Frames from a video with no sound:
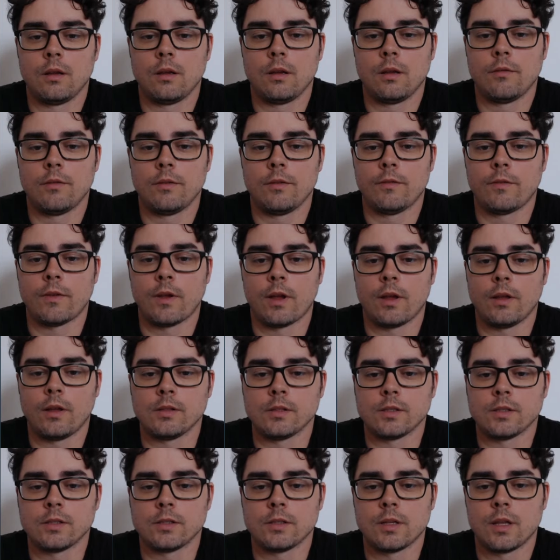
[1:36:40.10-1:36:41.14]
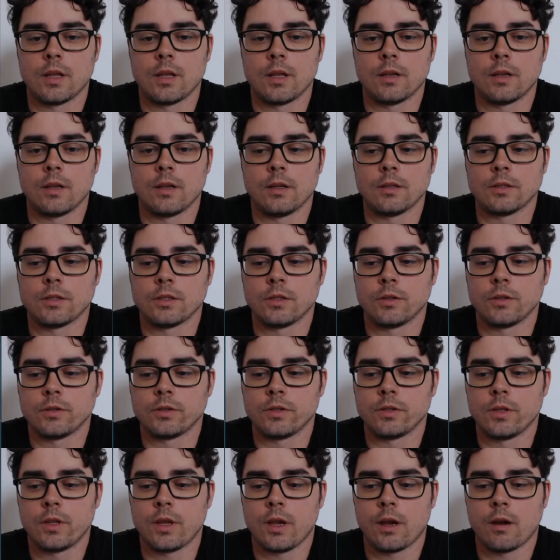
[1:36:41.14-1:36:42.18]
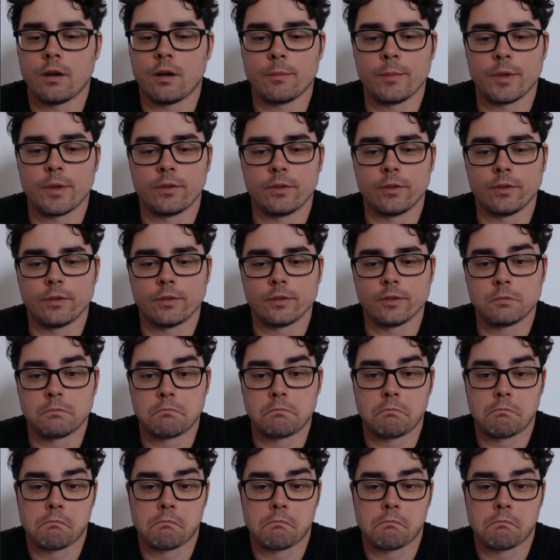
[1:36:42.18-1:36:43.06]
If it fails, then it shows you the error message.